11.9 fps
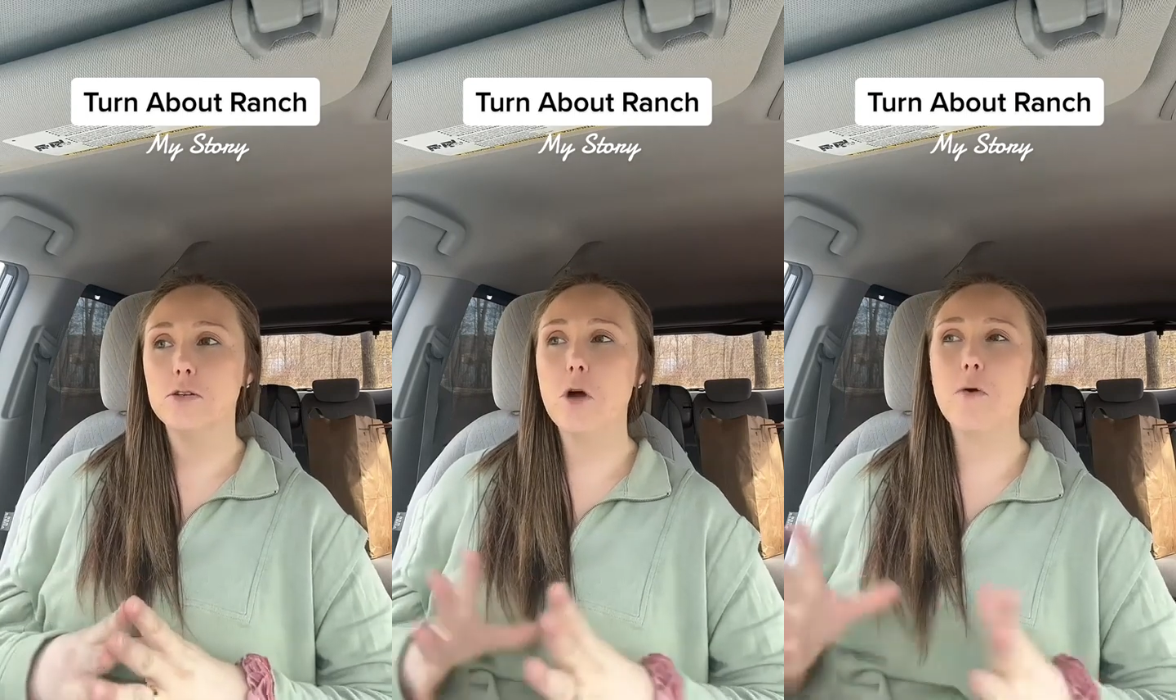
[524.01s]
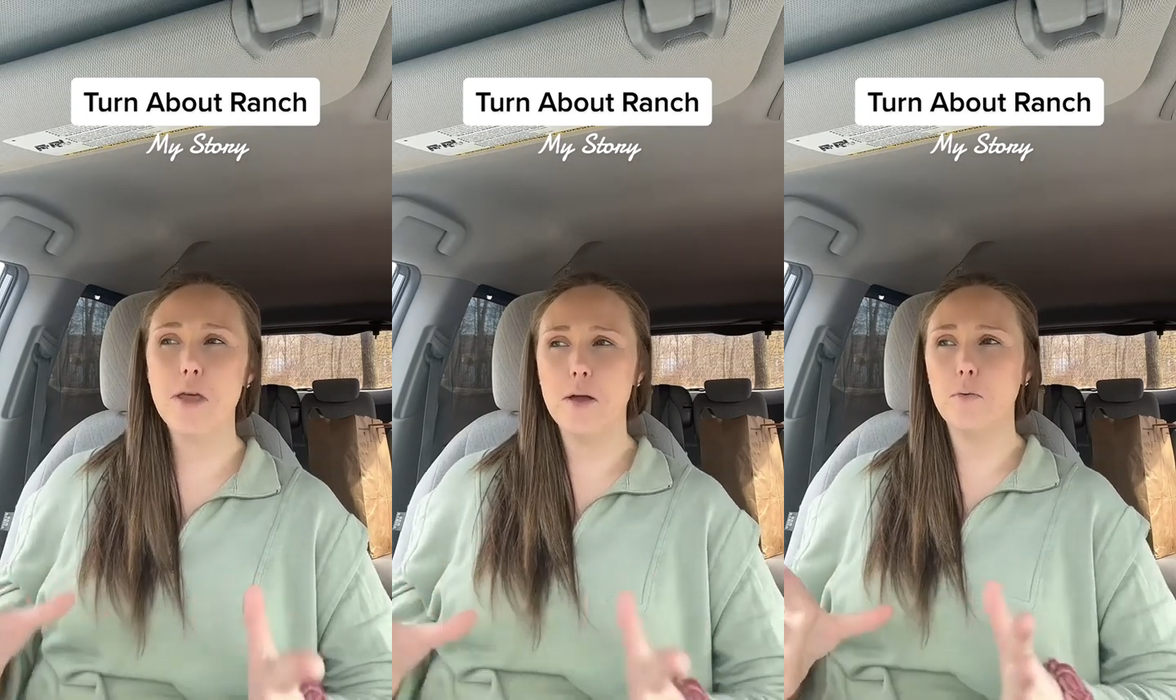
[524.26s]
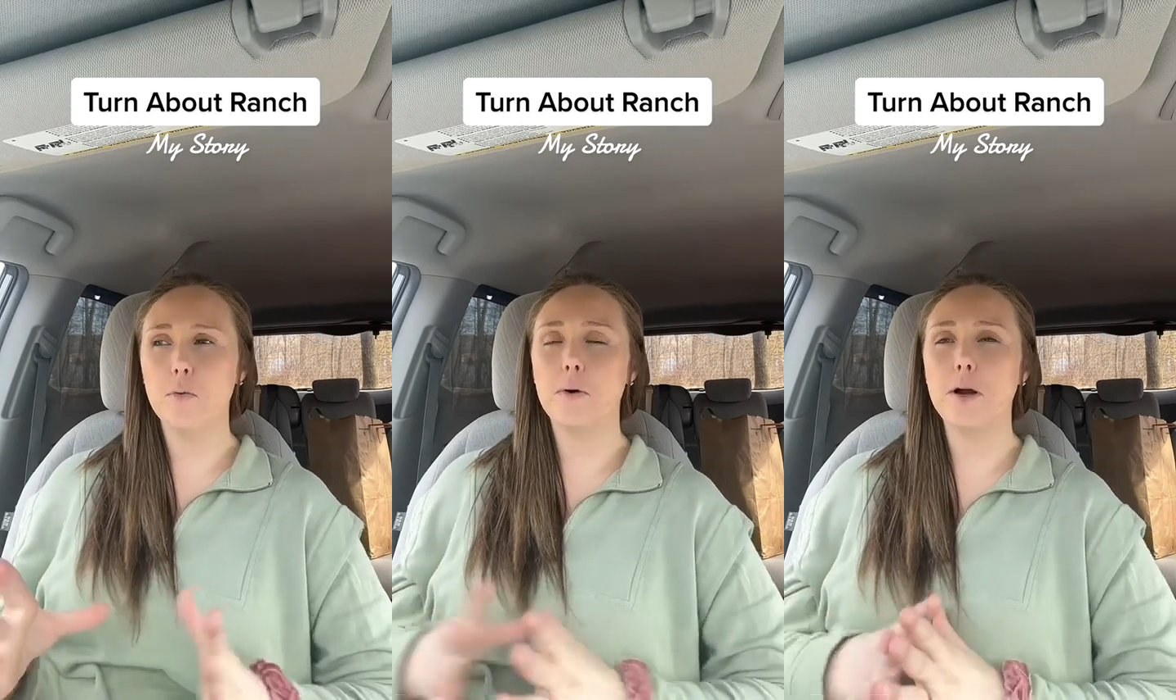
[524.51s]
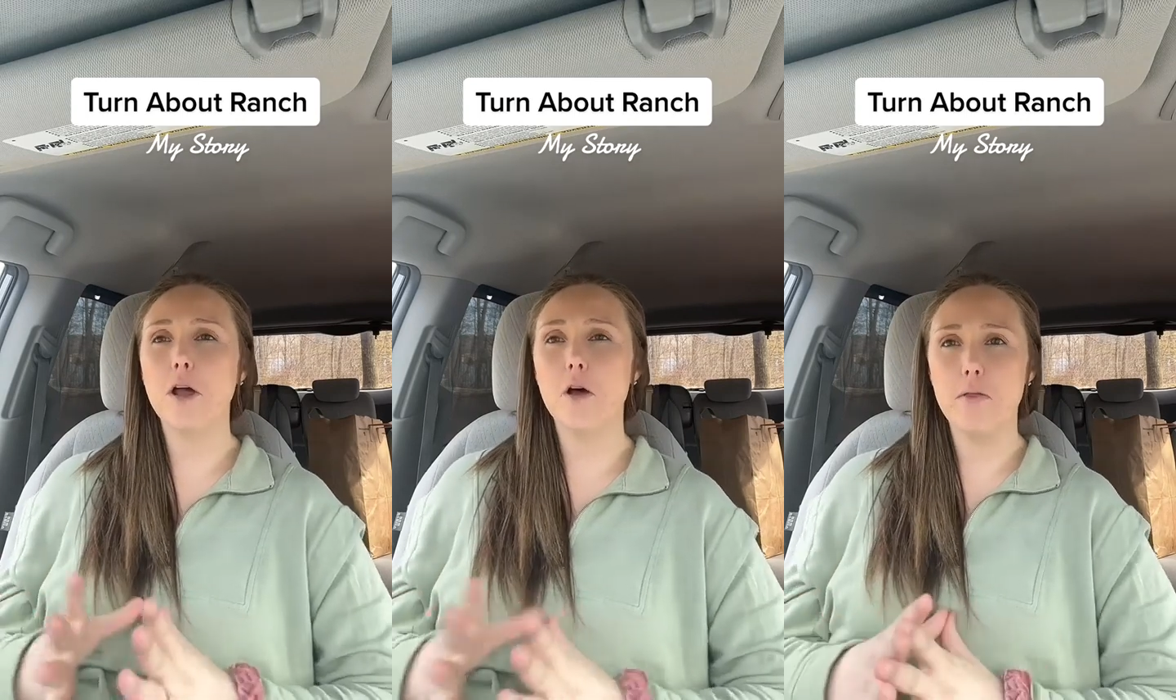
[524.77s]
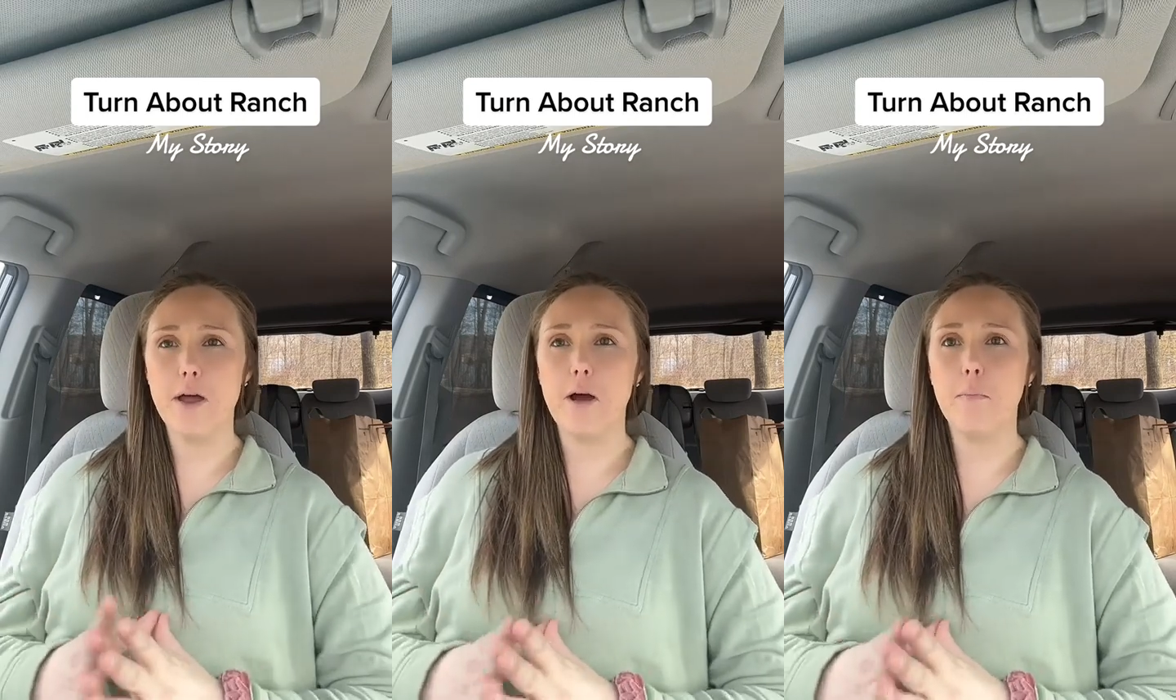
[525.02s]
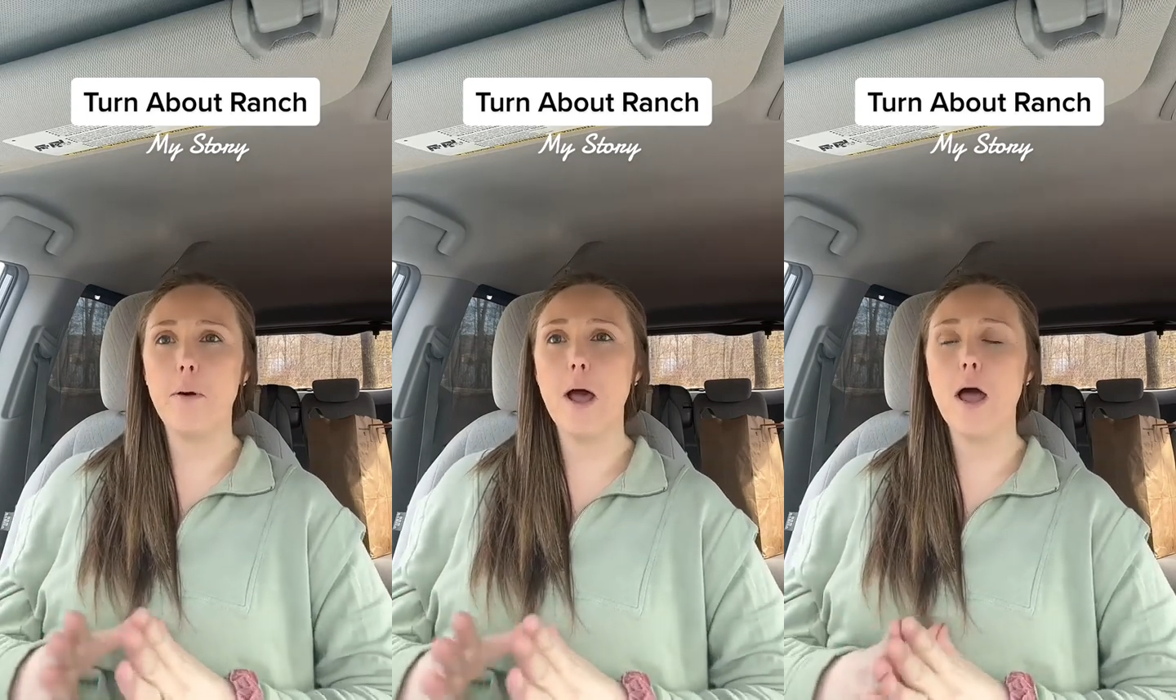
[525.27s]
no kid would want to go
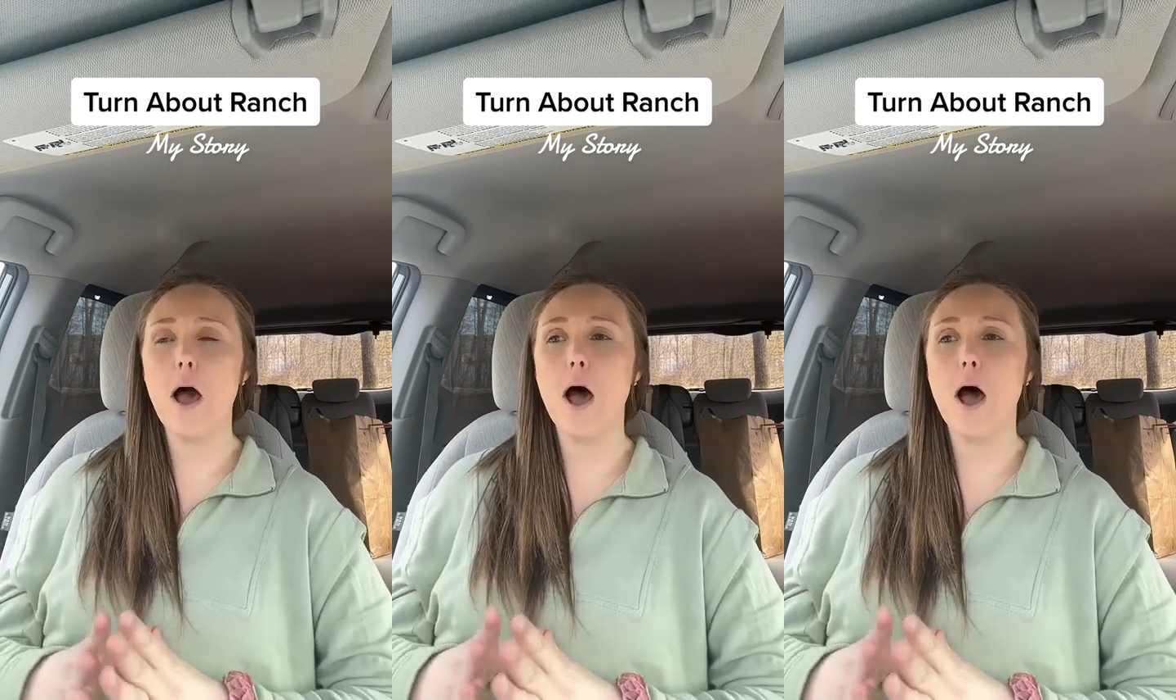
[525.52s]
there, but